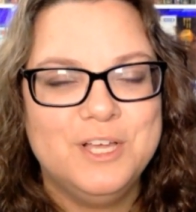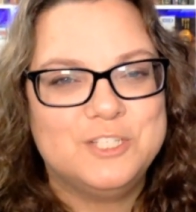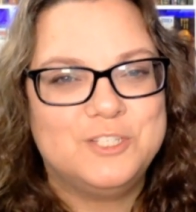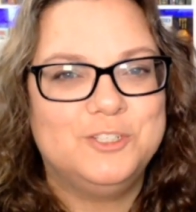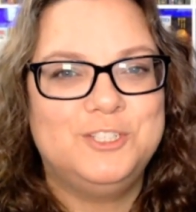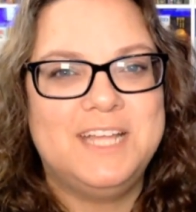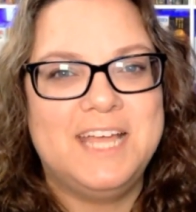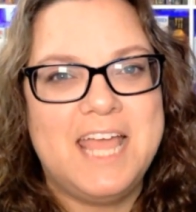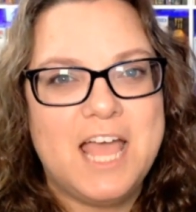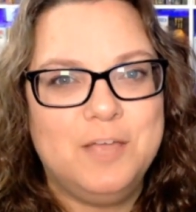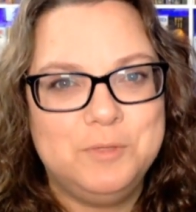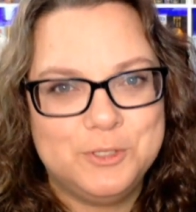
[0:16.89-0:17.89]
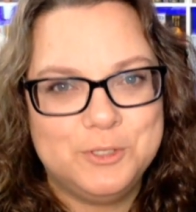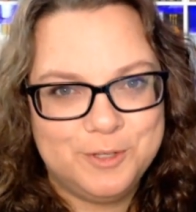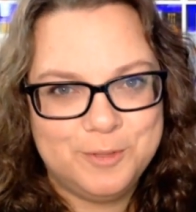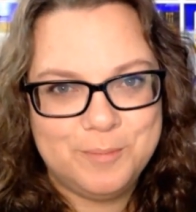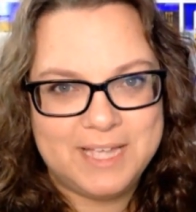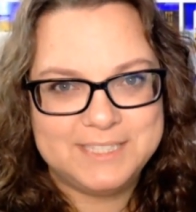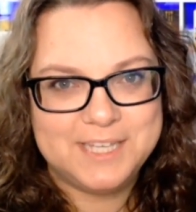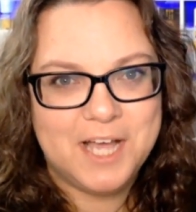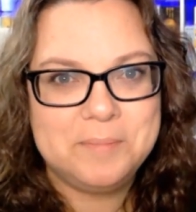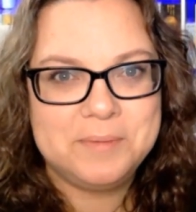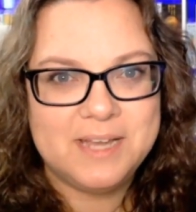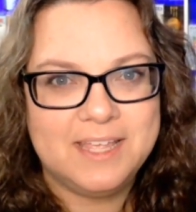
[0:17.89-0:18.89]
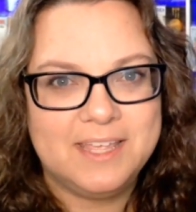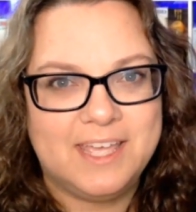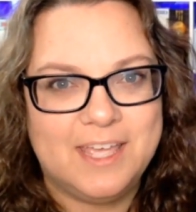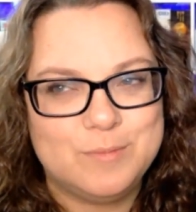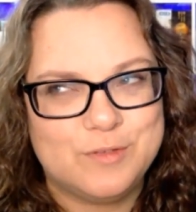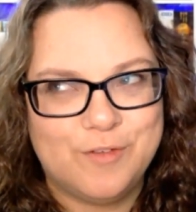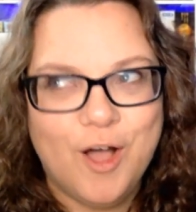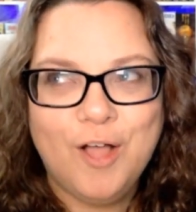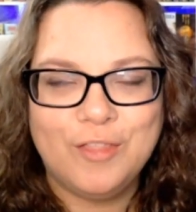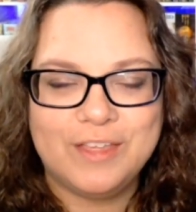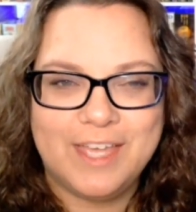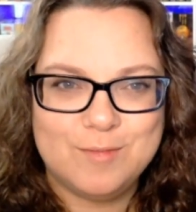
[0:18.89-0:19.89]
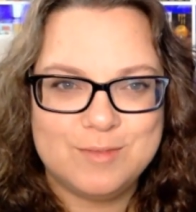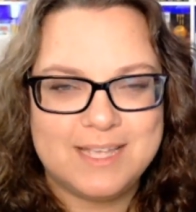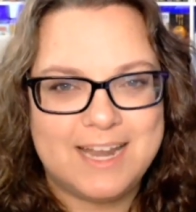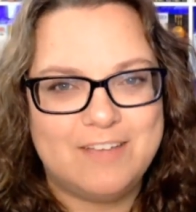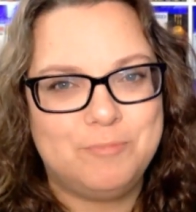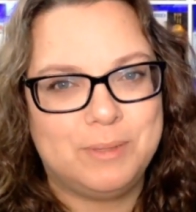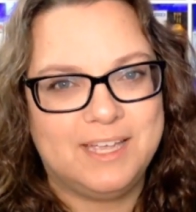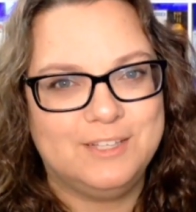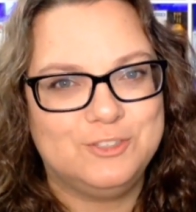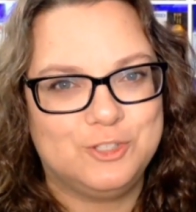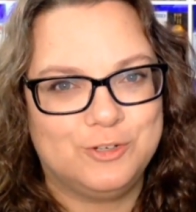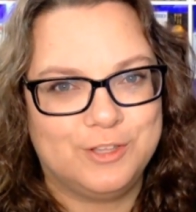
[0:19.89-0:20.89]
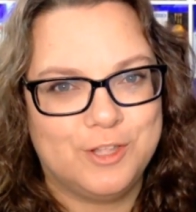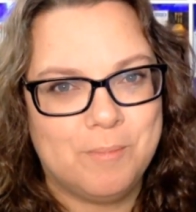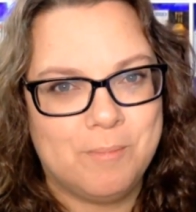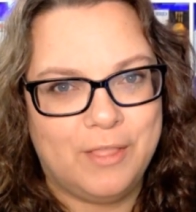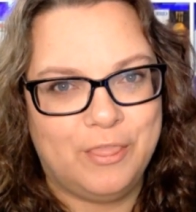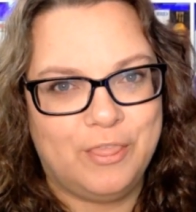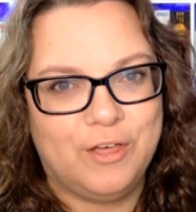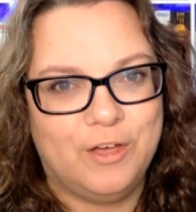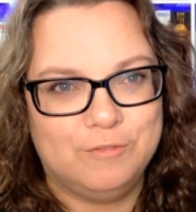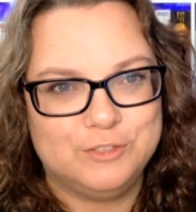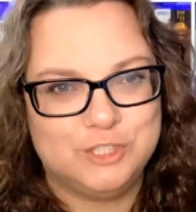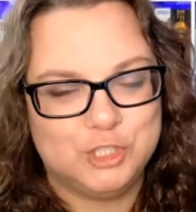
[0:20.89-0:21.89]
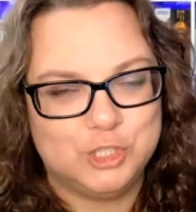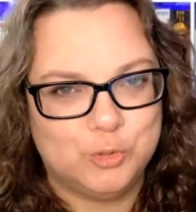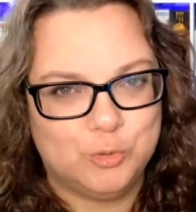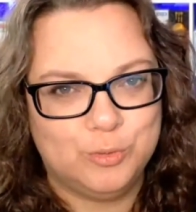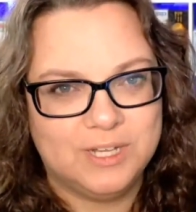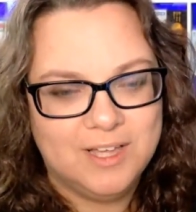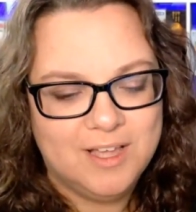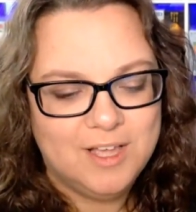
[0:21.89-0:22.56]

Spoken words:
So today I'm doing my top 9 games of all the games that I've played during the month of June.